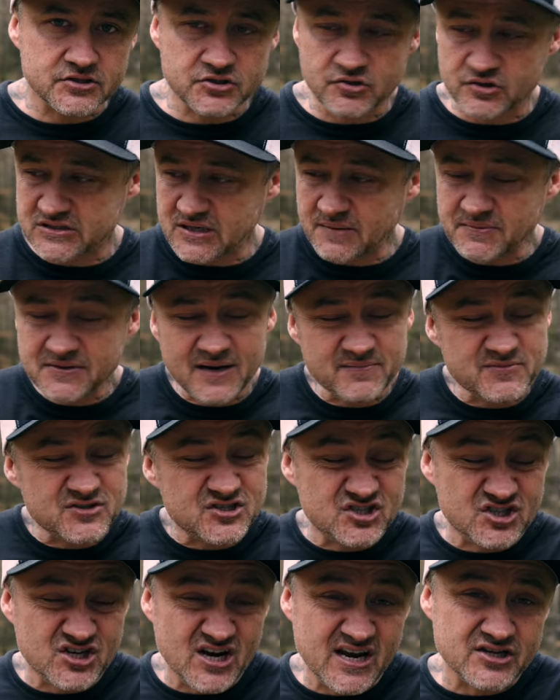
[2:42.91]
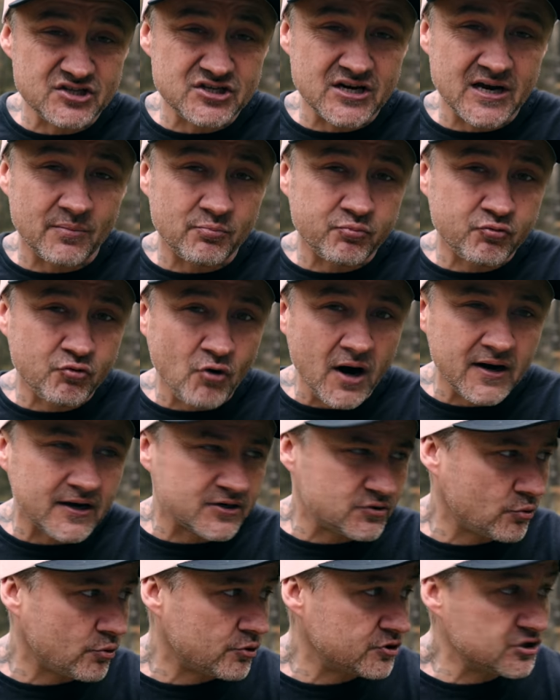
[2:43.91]
So sometimes changing a
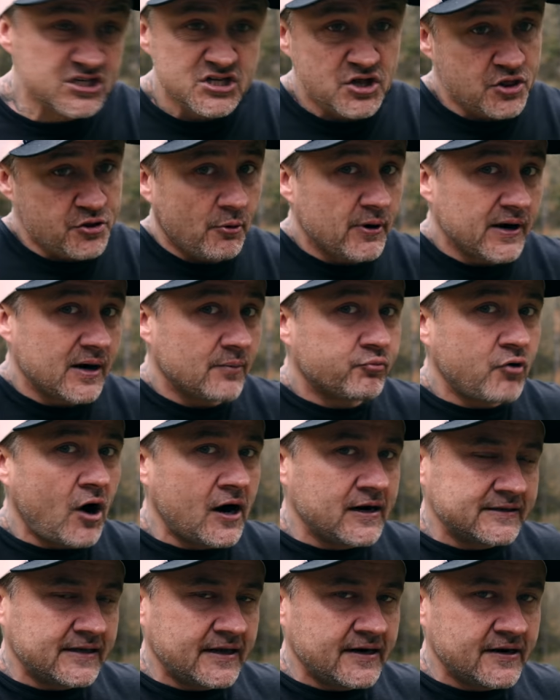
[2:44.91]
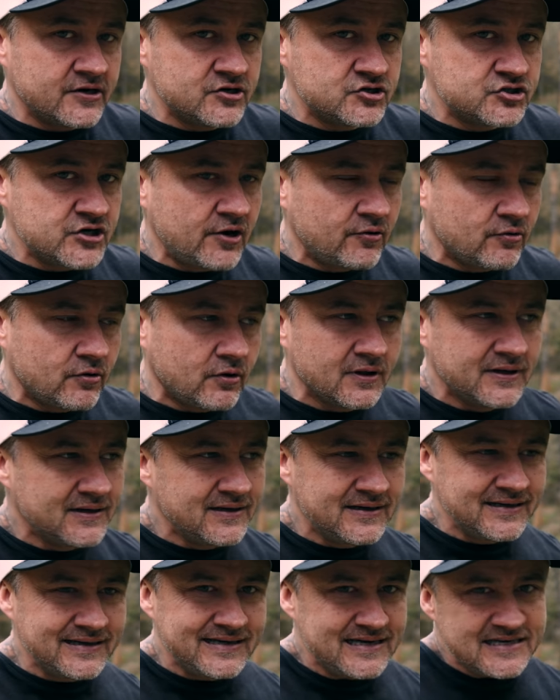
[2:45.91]
product or just throwing a product at it in general
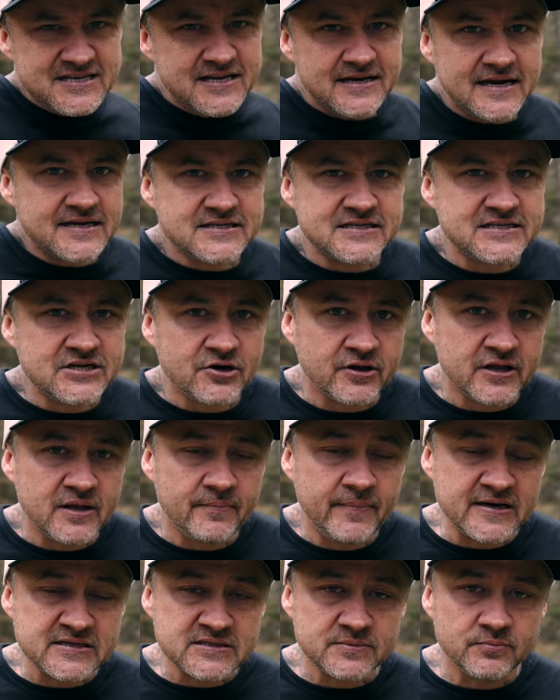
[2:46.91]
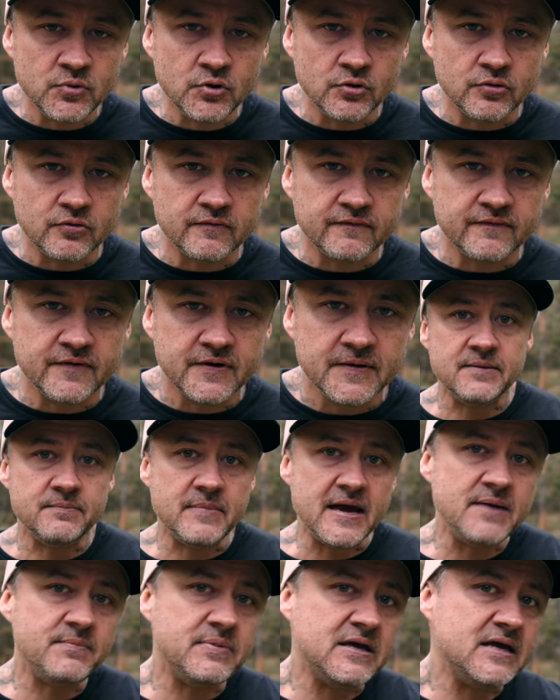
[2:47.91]
isn't necessarily the best move. It
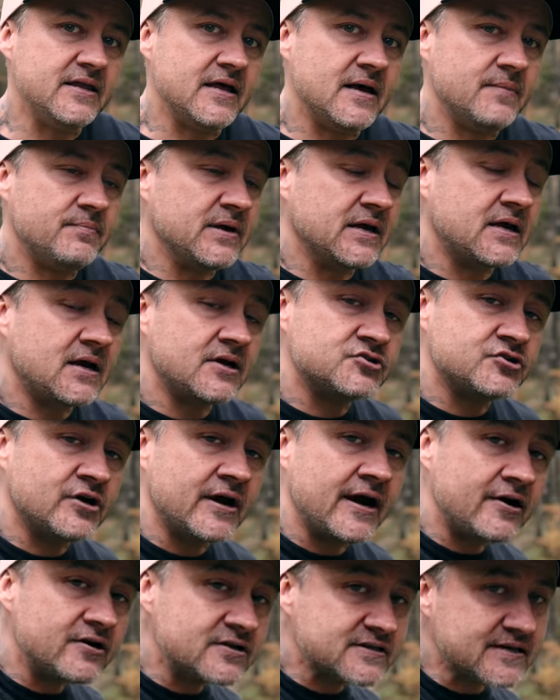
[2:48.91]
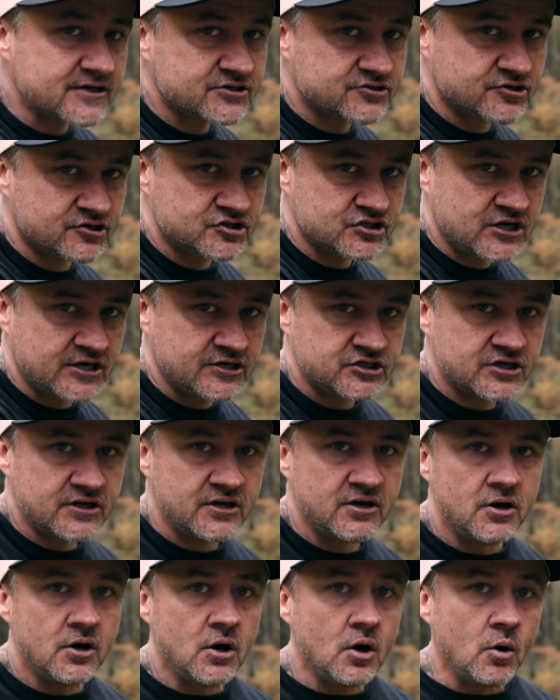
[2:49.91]
may be that because your hair texture is
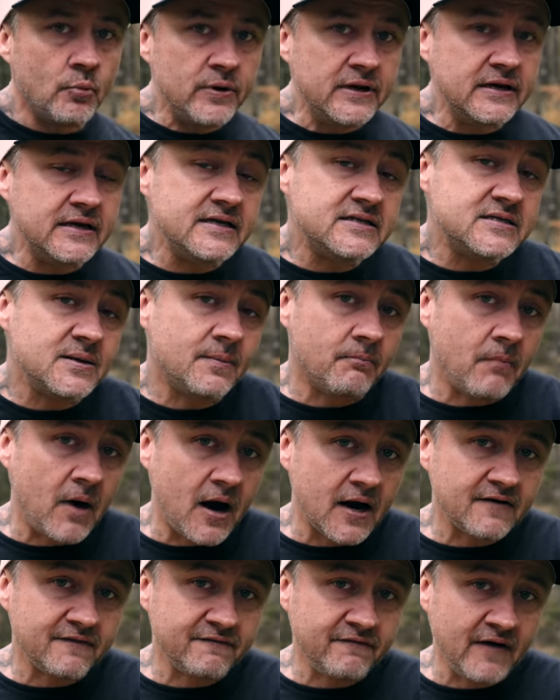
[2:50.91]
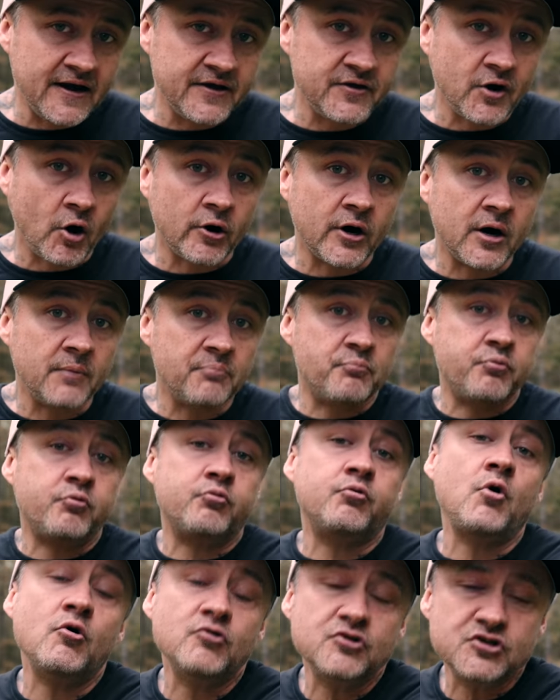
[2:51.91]
changing, we need to modify our
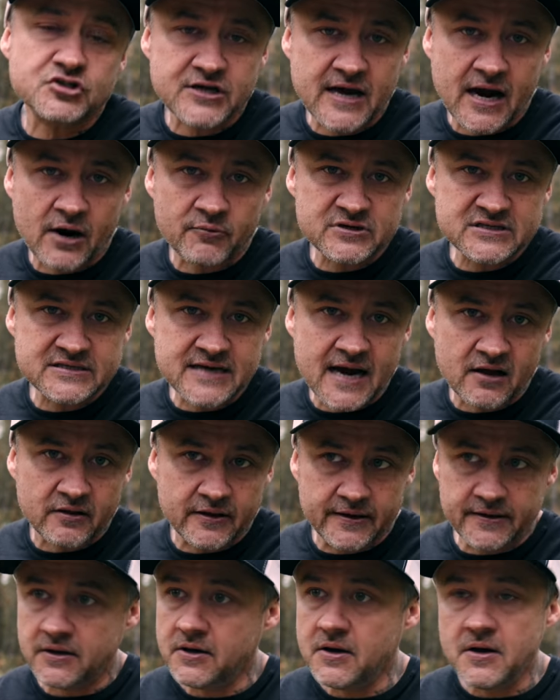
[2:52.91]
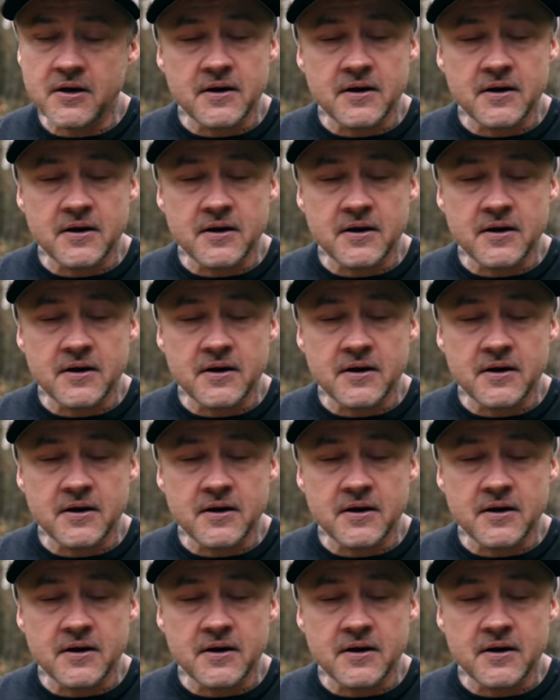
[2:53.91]
approach to how we style it.